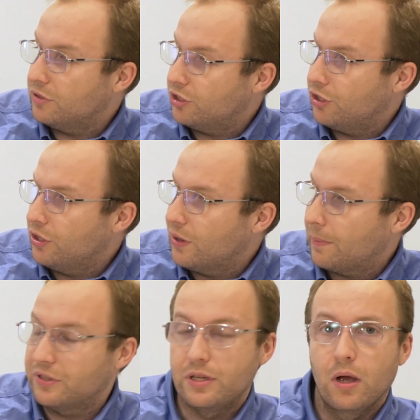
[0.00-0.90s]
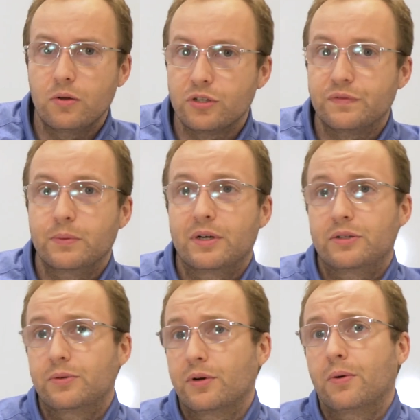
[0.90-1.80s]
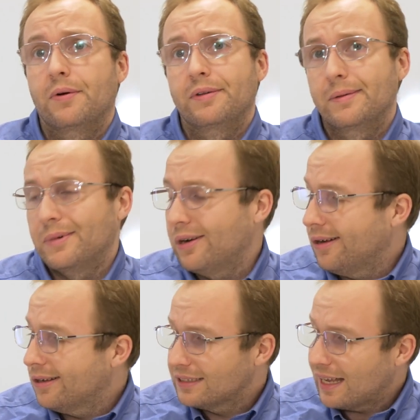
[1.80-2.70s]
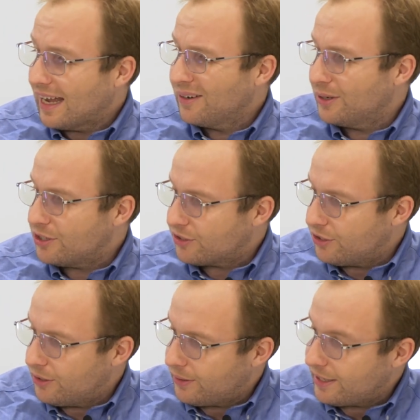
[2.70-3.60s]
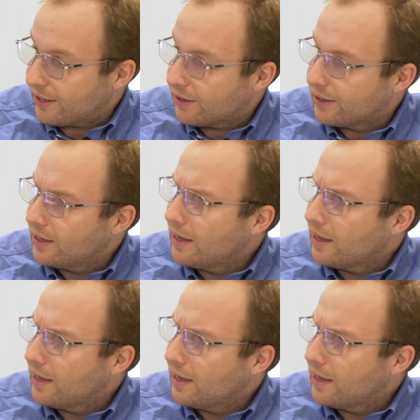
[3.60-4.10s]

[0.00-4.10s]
new episodes or if you want it to record them all. I want just new here.